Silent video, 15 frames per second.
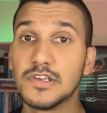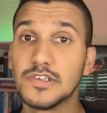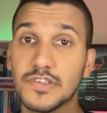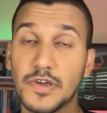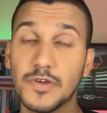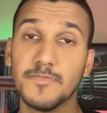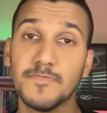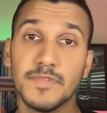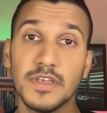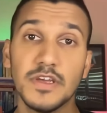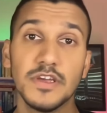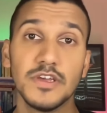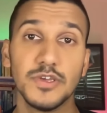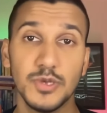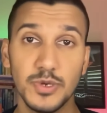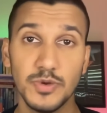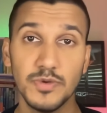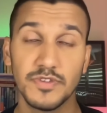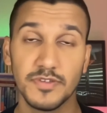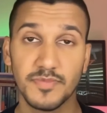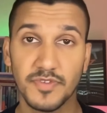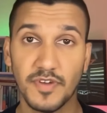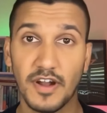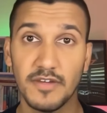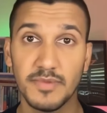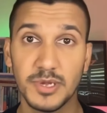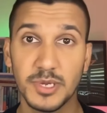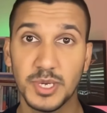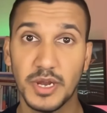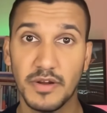So you
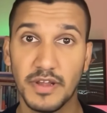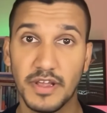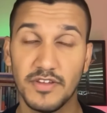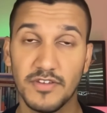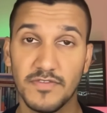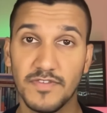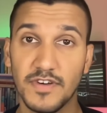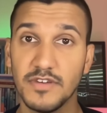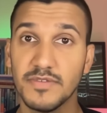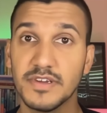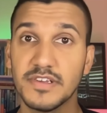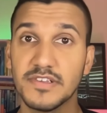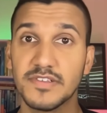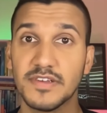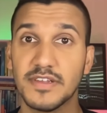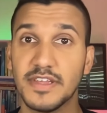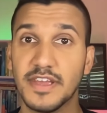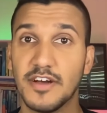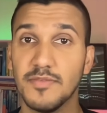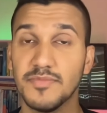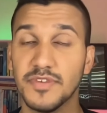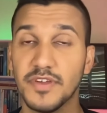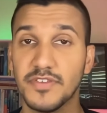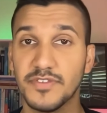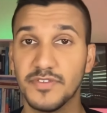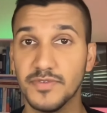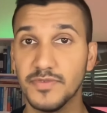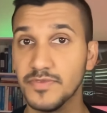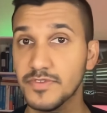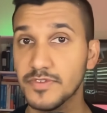subscribing, sharing, and not following certainly helps us
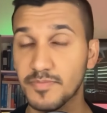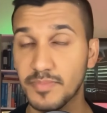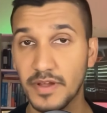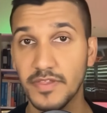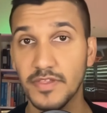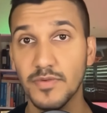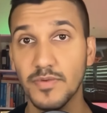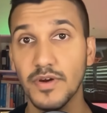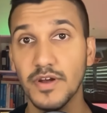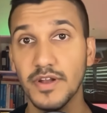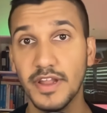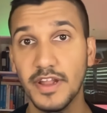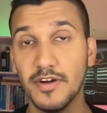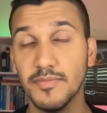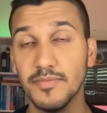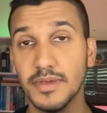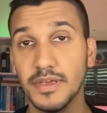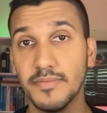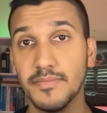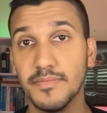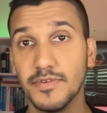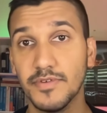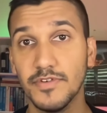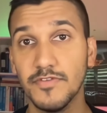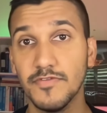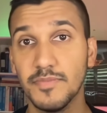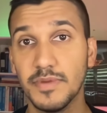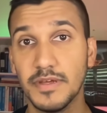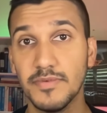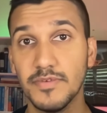to spread the word and help improve
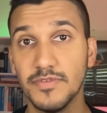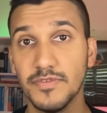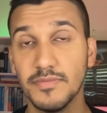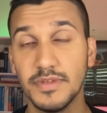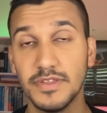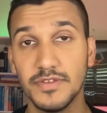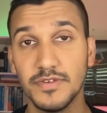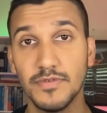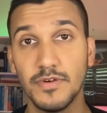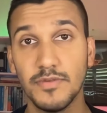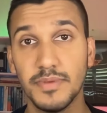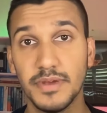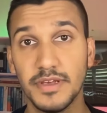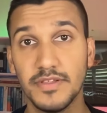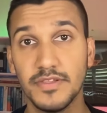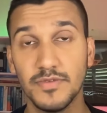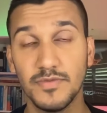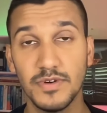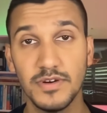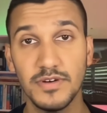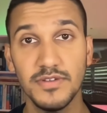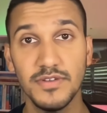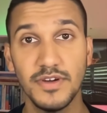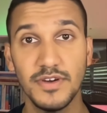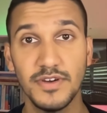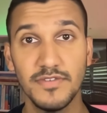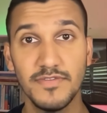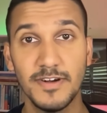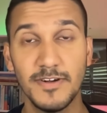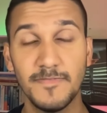people's mental well-being the world
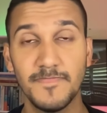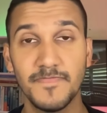over.